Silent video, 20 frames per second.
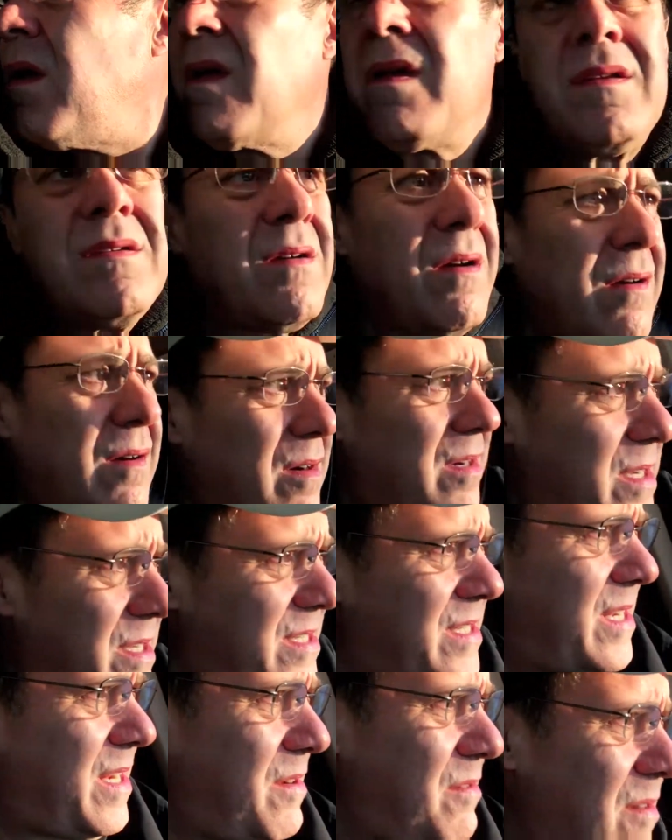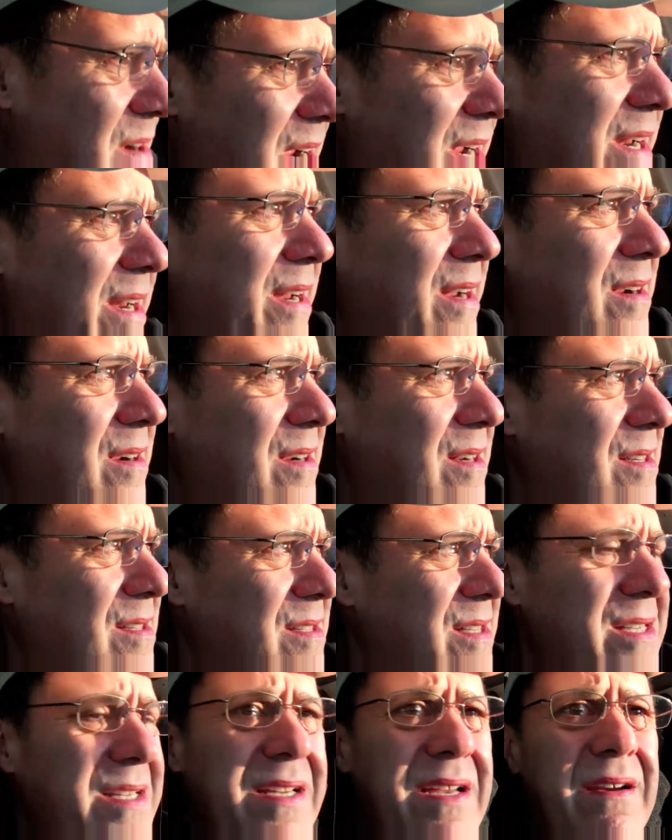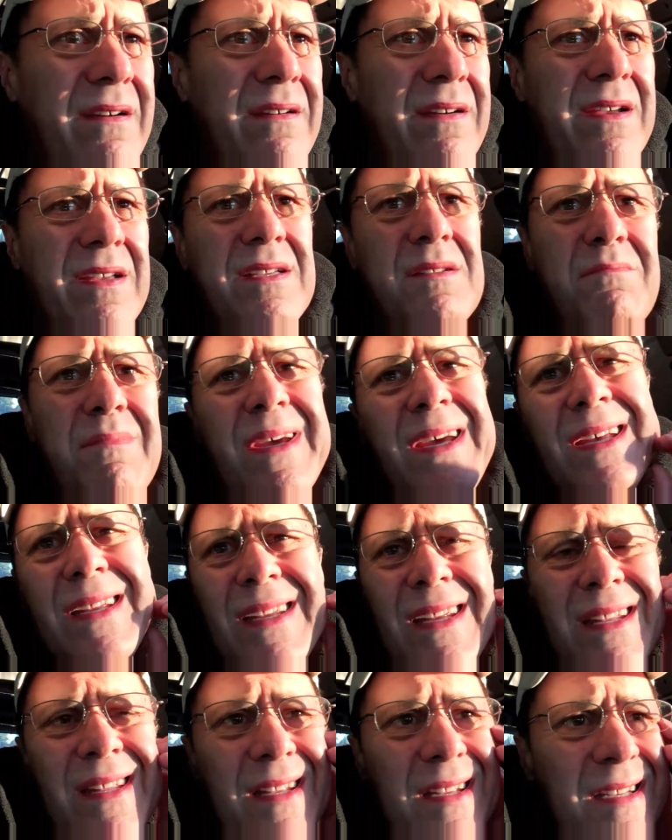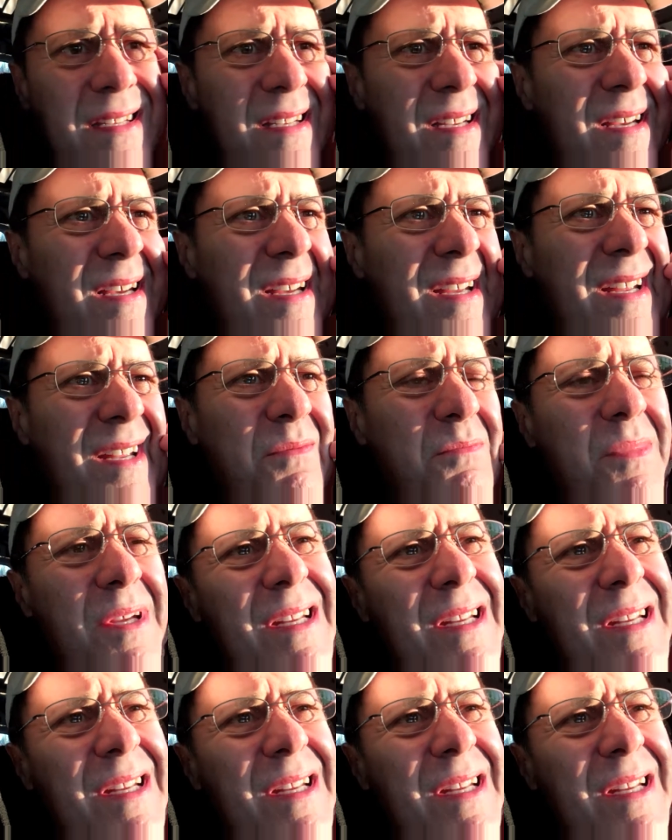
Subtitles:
It's hard to see right here because this area has been in the sun.